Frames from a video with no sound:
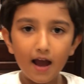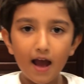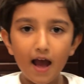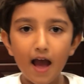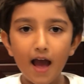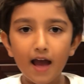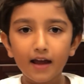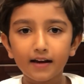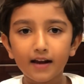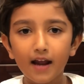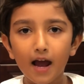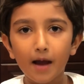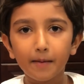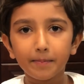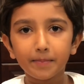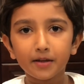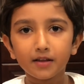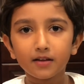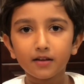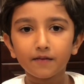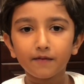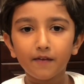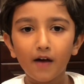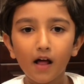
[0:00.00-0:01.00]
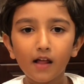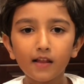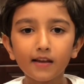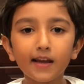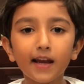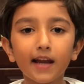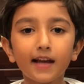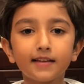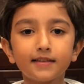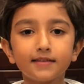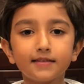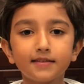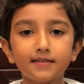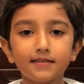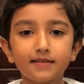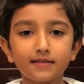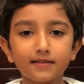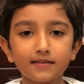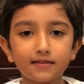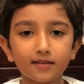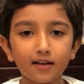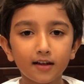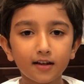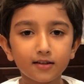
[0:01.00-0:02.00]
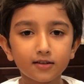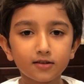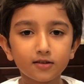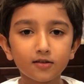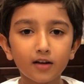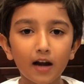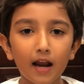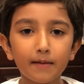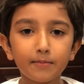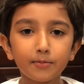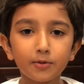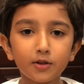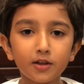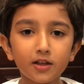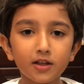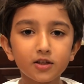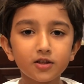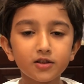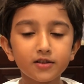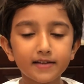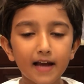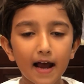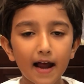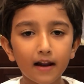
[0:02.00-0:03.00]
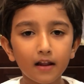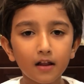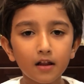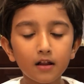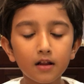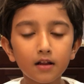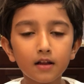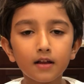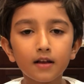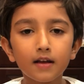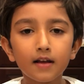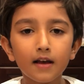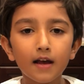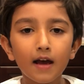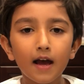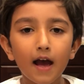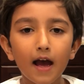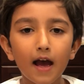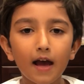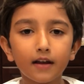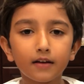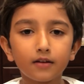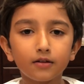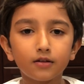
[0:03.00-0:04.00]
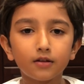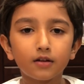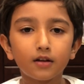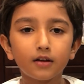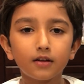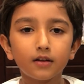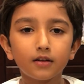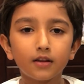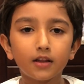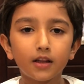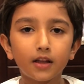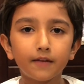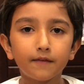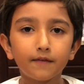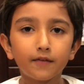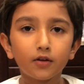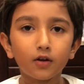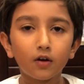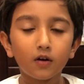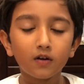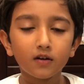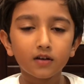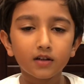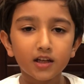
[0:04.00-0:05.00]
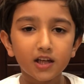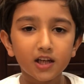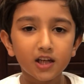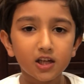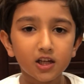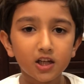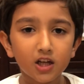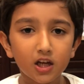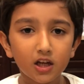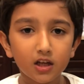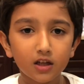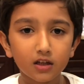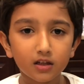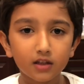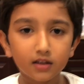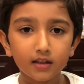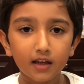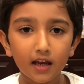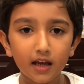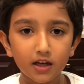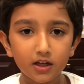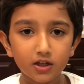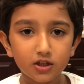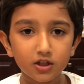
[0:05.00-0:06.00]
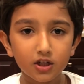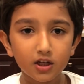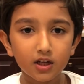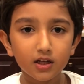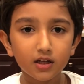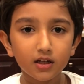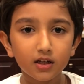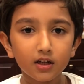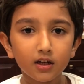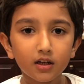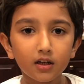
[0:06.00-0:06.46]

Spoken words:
And happy Diwali, and subscribe to this channel and leave a notification